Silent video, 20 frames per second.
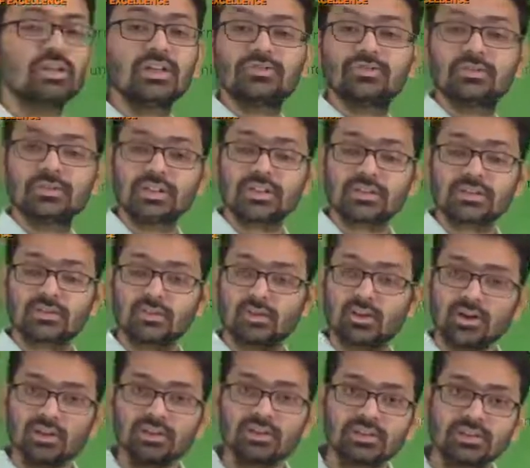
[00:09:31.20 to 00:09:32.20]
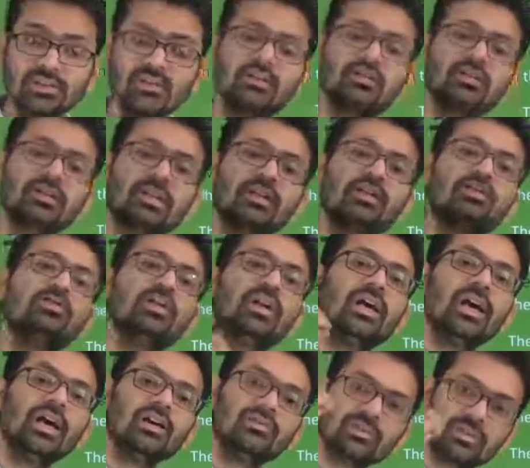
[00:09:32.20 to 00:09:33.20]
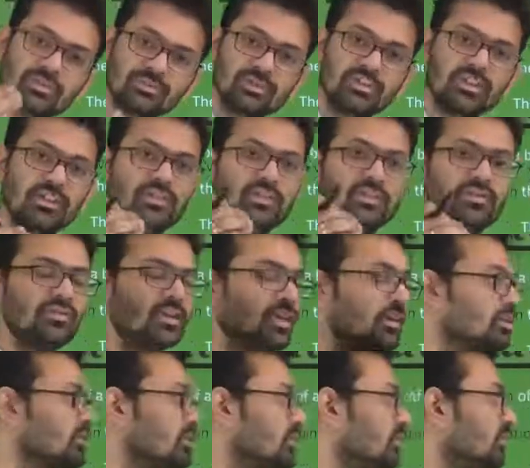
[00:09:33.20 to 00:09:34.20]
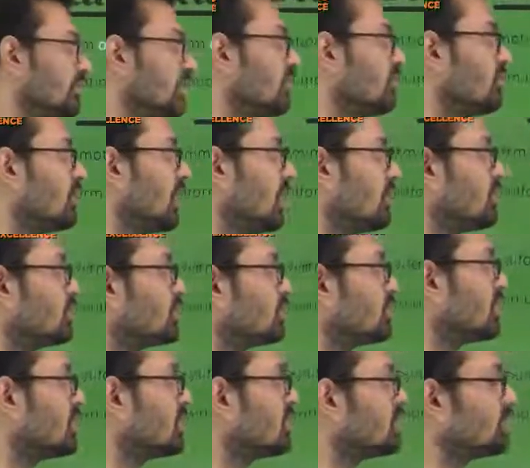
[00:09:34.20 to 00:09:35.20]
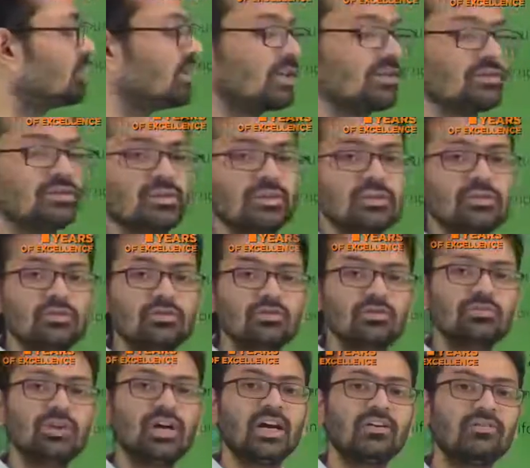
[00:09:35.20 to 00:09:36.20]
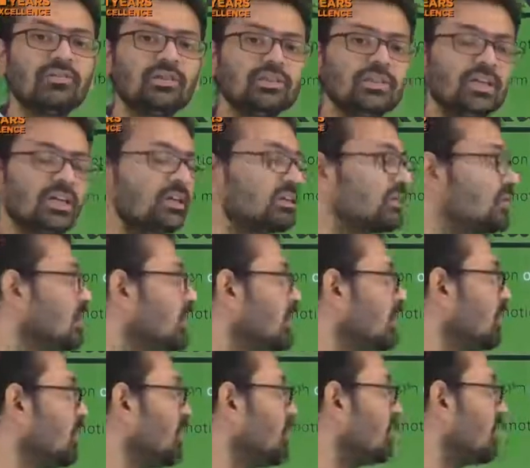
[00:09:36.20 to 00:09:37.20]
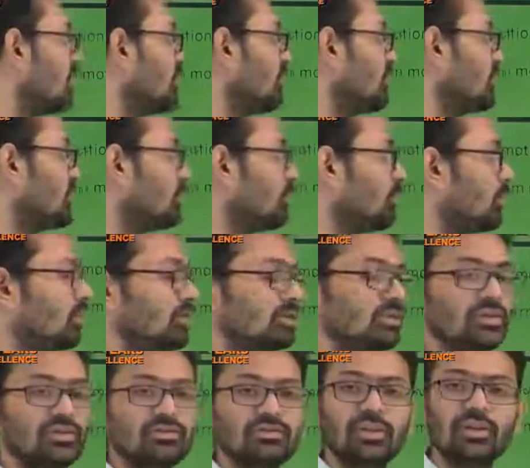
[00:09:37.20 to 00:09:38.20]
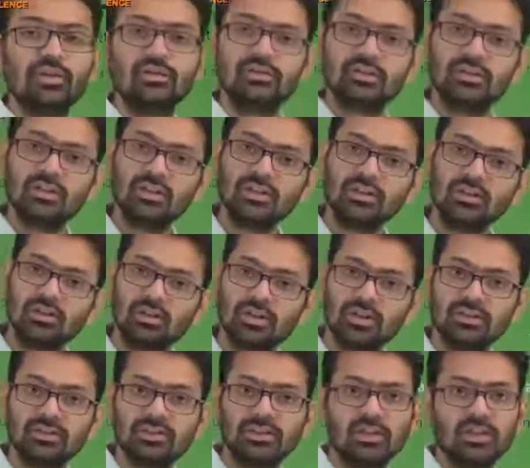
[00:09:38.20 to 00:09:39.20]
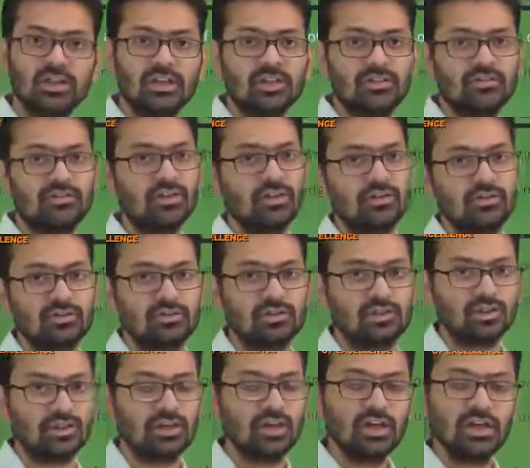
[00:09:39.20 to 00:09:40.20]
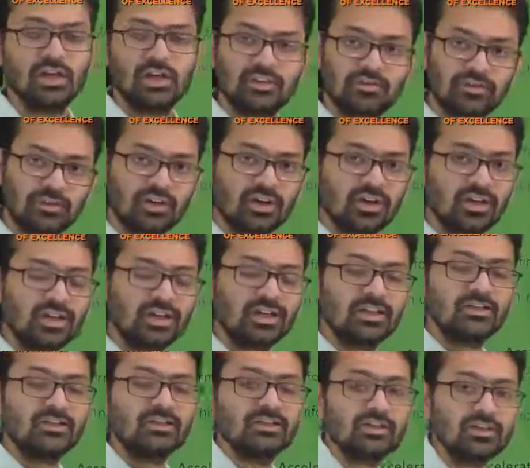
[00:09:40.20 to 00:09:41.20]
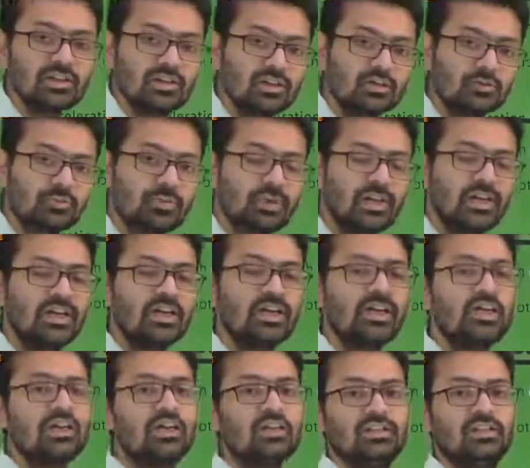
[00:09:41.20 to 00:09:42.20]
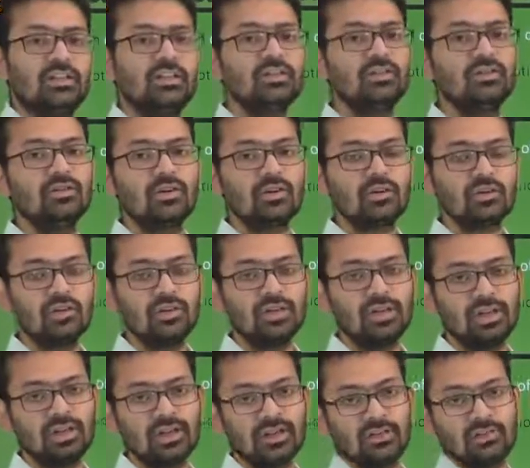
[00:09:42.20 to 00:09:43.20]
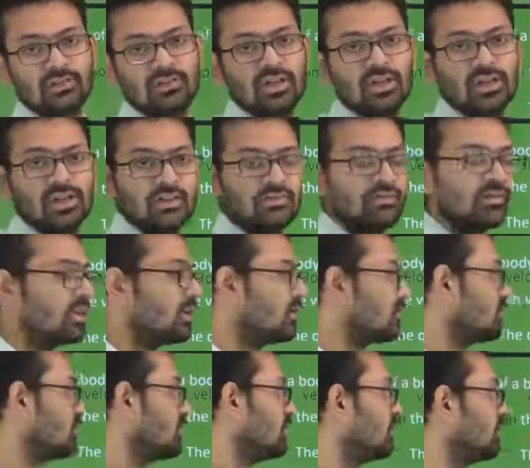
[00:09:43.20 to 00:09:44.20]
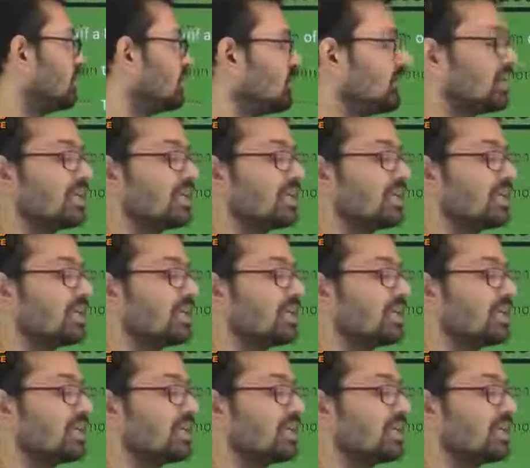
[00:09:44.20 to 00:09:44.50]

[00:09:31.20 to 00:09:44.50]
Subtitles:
if it is not 0, then you will have some change in velocity. When you have some change in velocity, you have a chance of having a positive velocity or else a negative velocity. If you are reducing your speed, then you are going to get into negative velocity. If you are